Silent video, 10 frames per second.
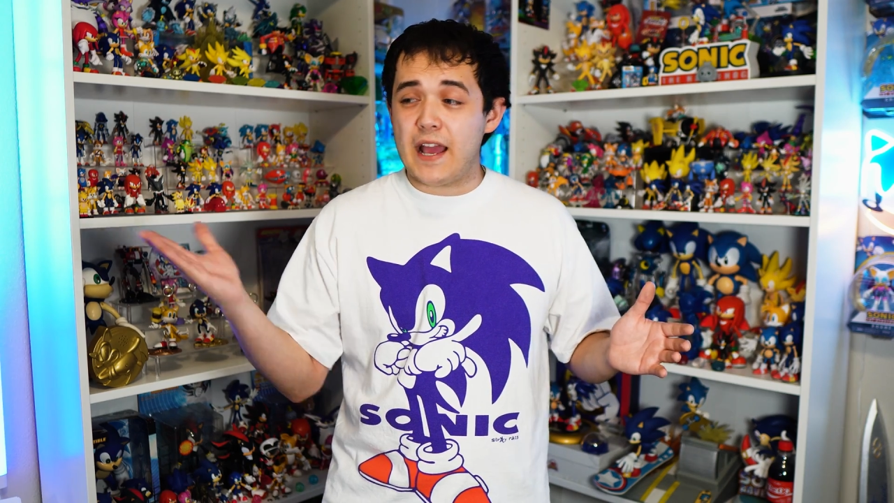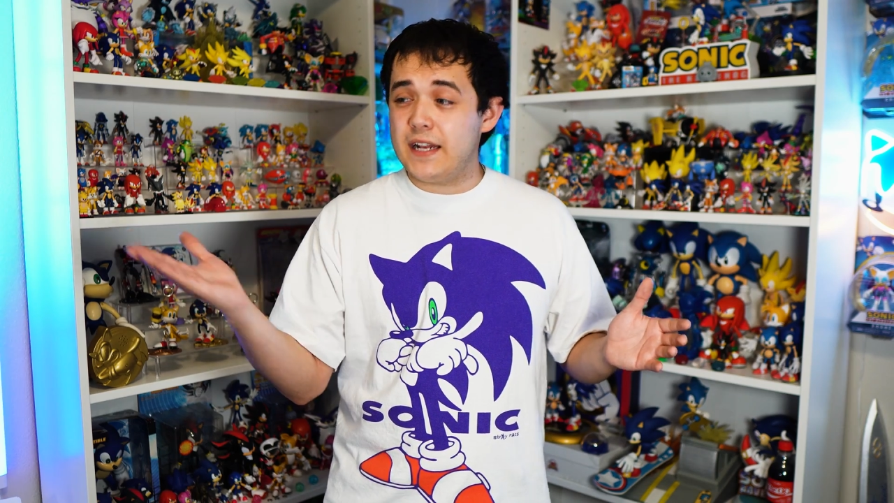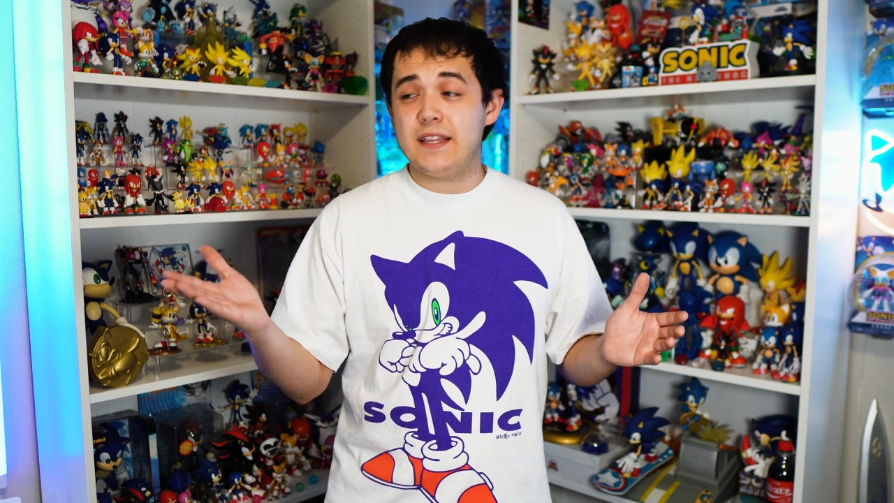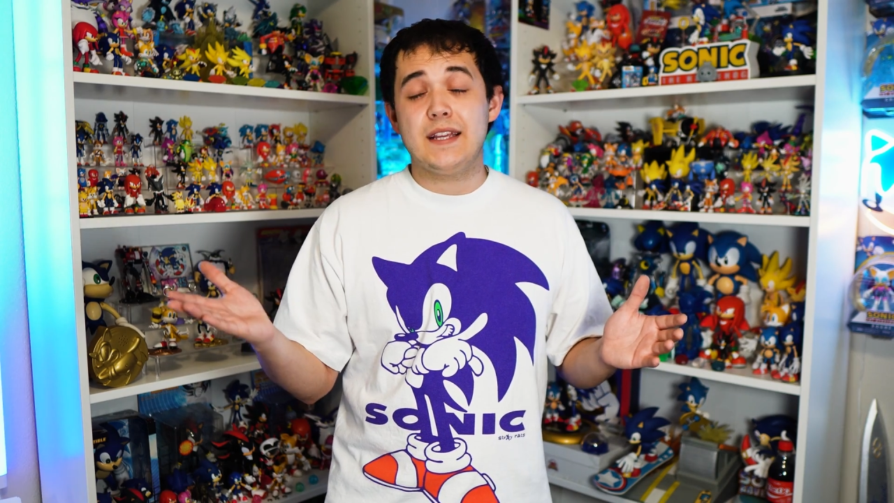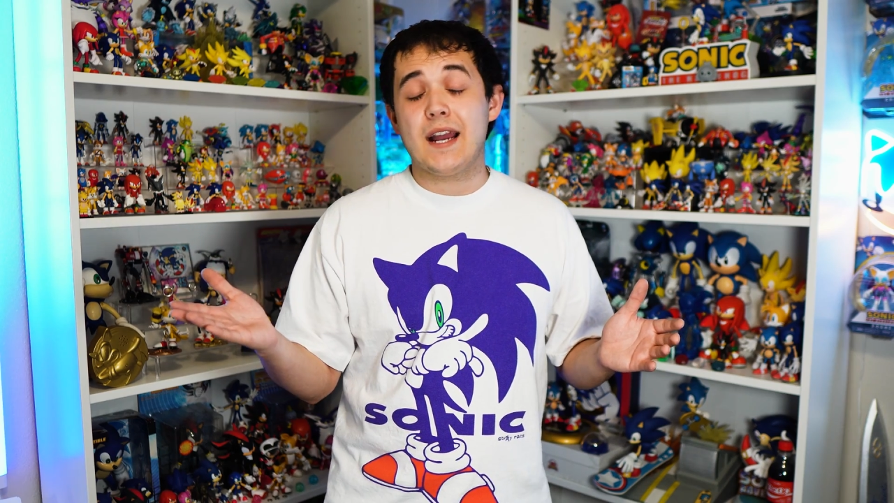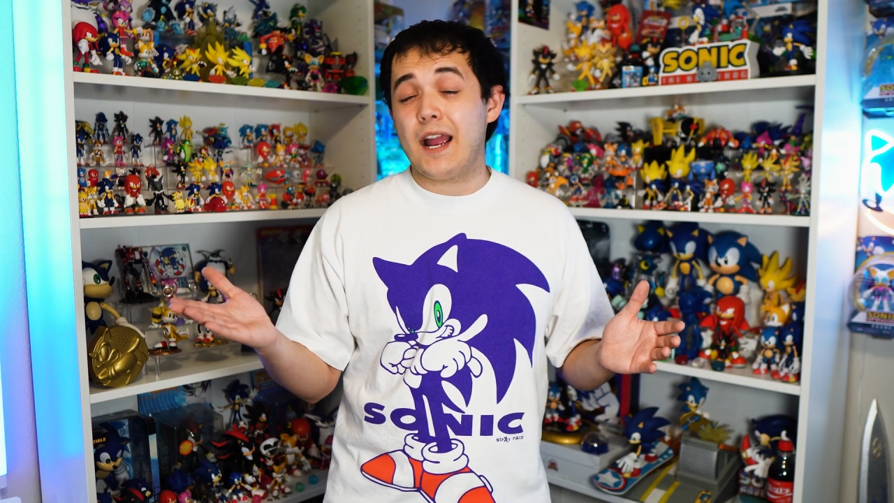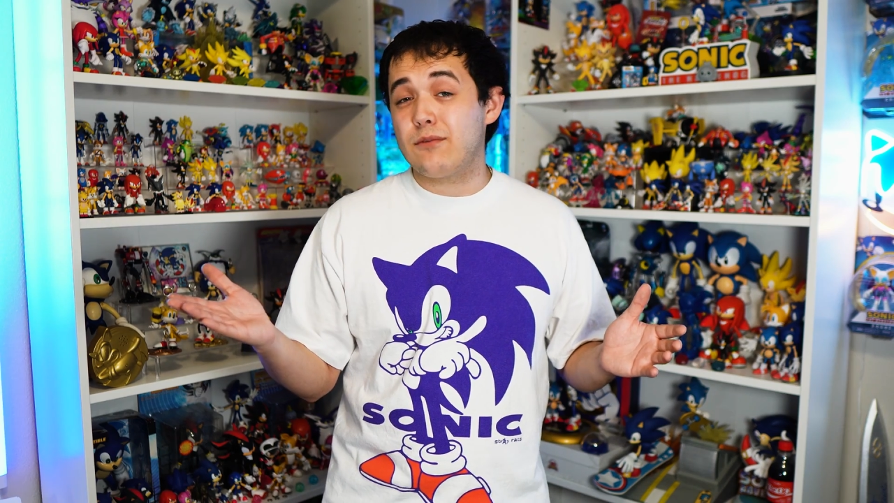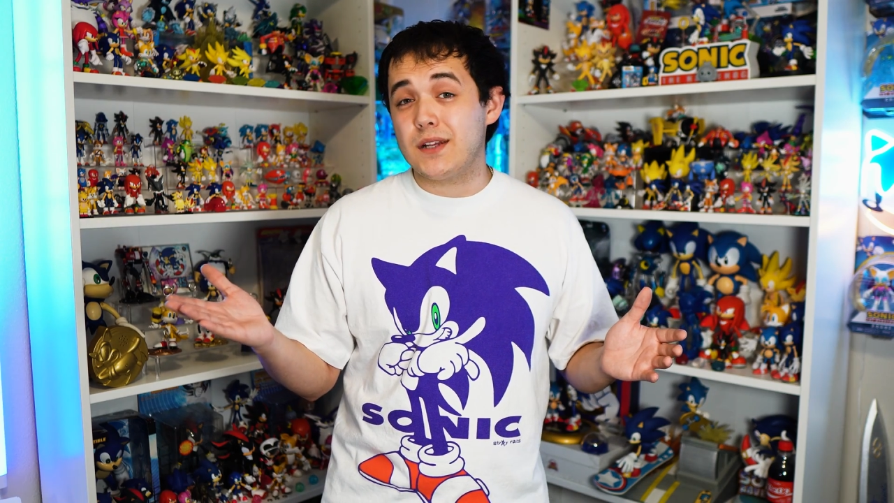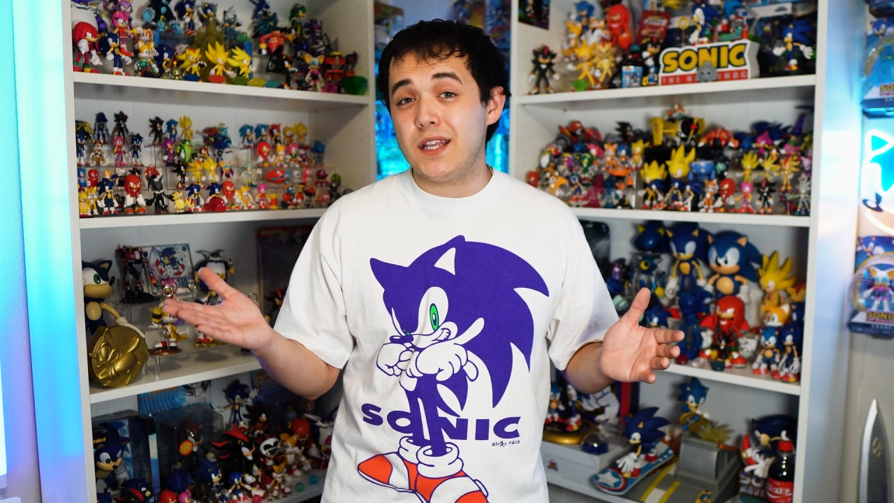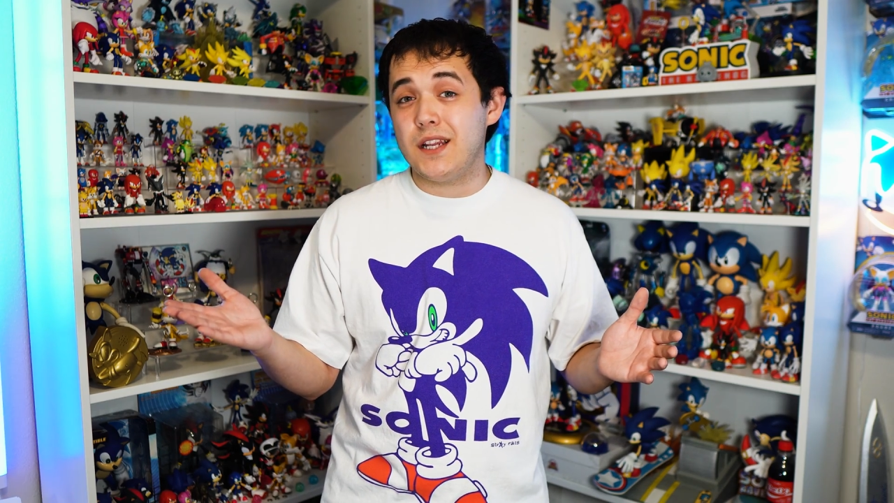anything I
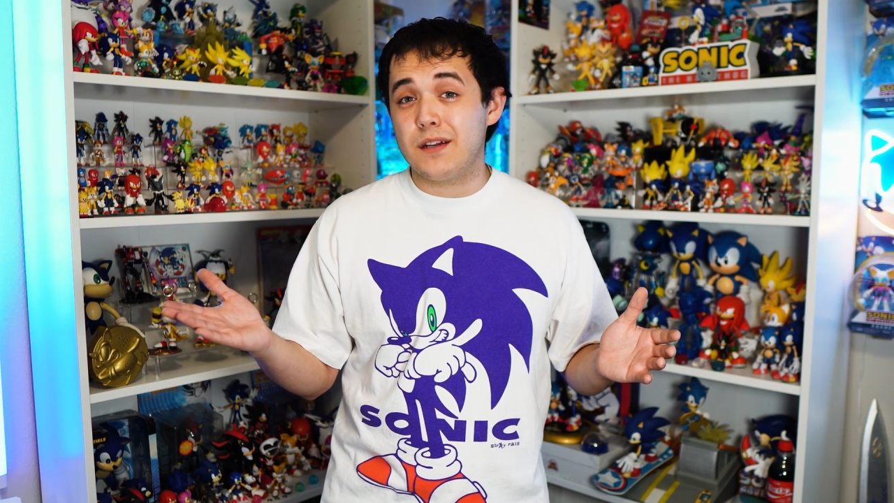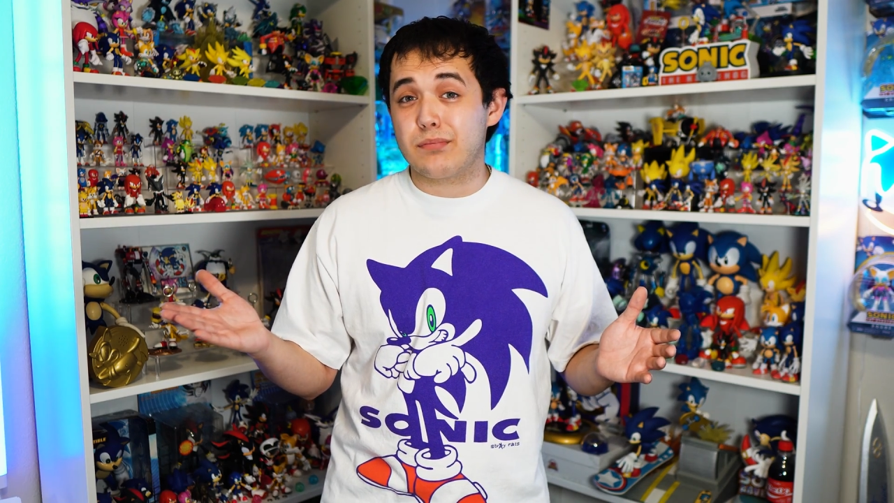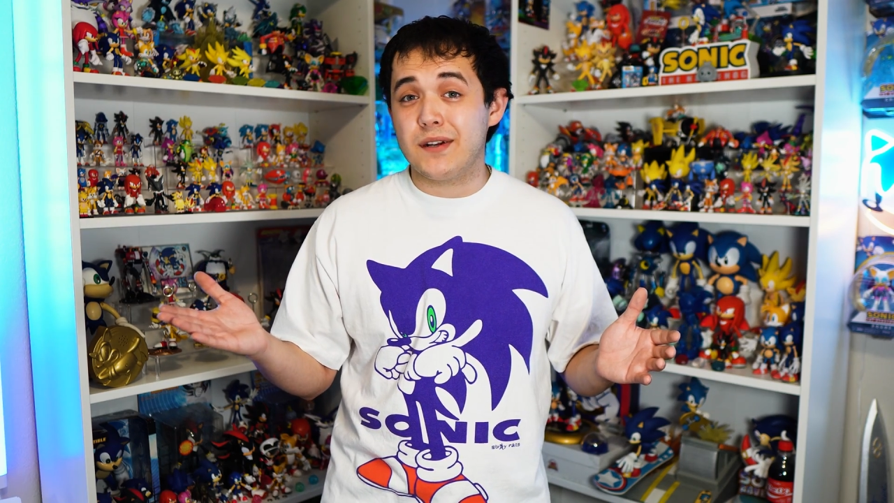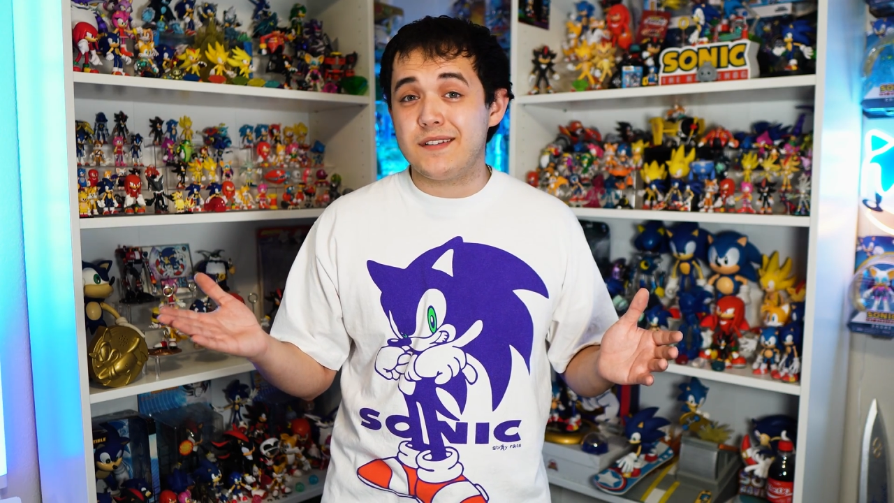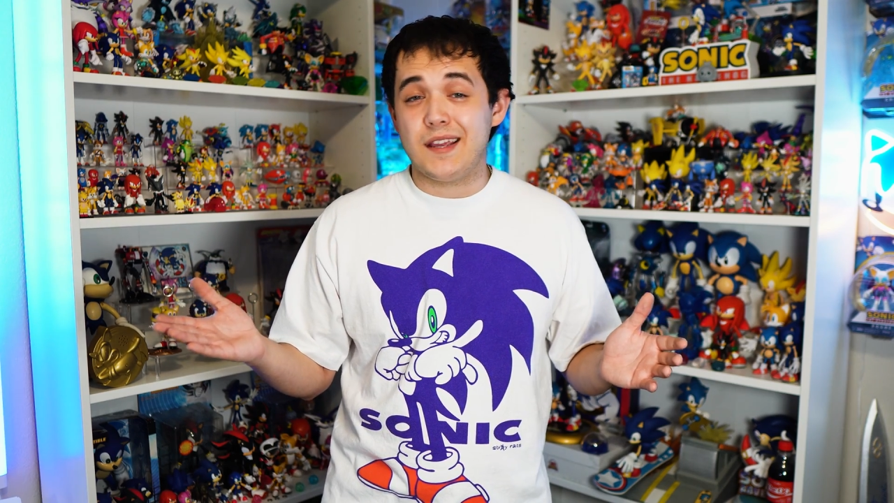really need to print